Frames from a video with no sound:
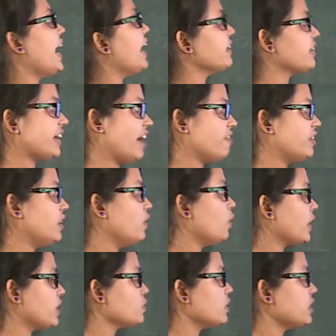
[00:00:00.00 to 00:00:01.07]
and gravel.
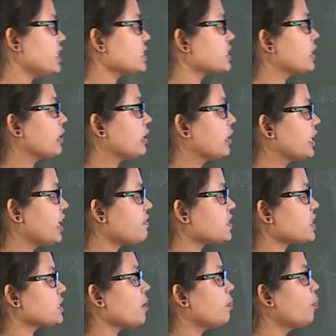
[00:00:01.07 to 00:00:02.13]
Okay, so this gives a
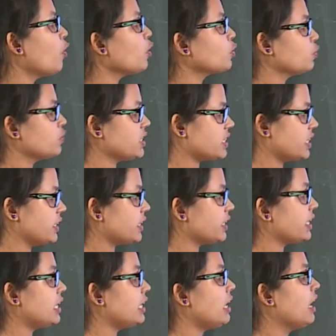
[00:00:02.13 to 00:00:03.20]
support to this
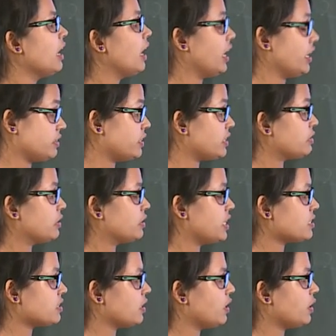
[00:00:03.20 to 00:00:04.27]
internal
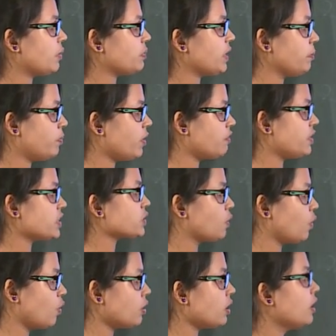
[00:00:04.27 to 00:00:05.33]
impervious
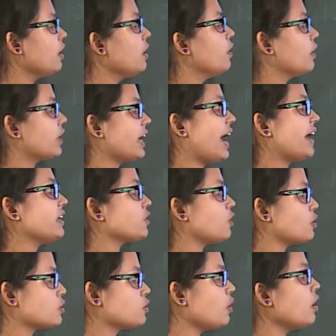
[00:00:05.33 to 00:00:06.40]
core. Okay, and it
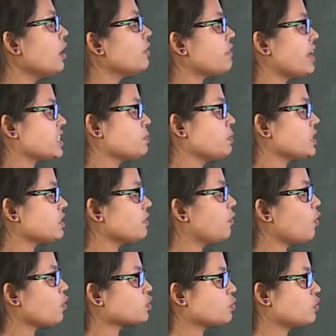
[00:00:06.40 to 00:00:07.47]
also transmits the
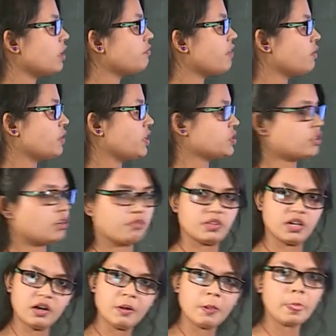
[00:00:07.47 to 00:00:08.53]
force to the foundation of
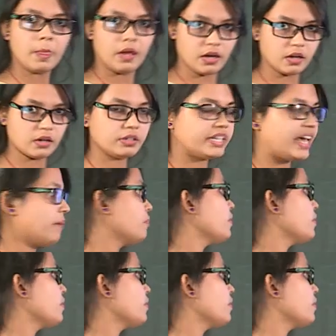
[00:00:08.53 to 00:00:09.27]
the dam.